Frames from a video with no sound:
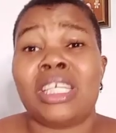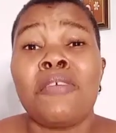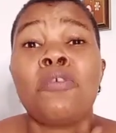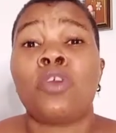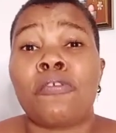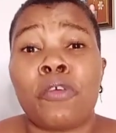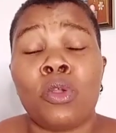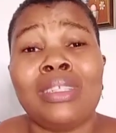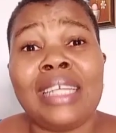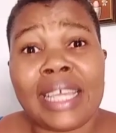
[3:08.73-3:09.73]
She even
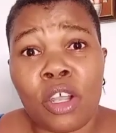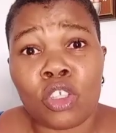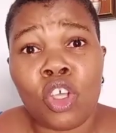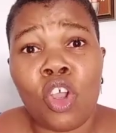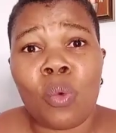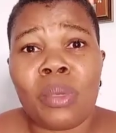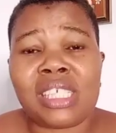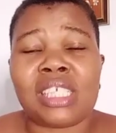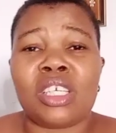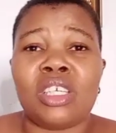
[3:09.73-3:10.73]
unfollowed Lakon,
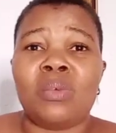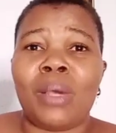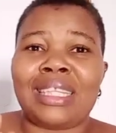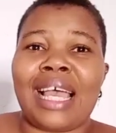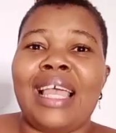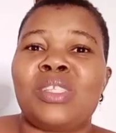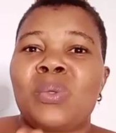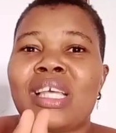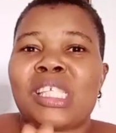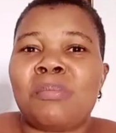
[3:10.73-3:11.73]
which she went ahead
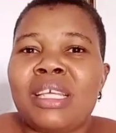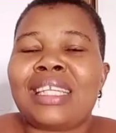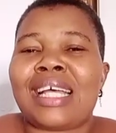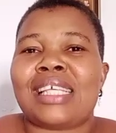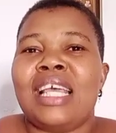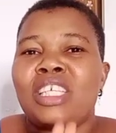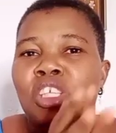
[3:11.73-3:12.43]
to explain that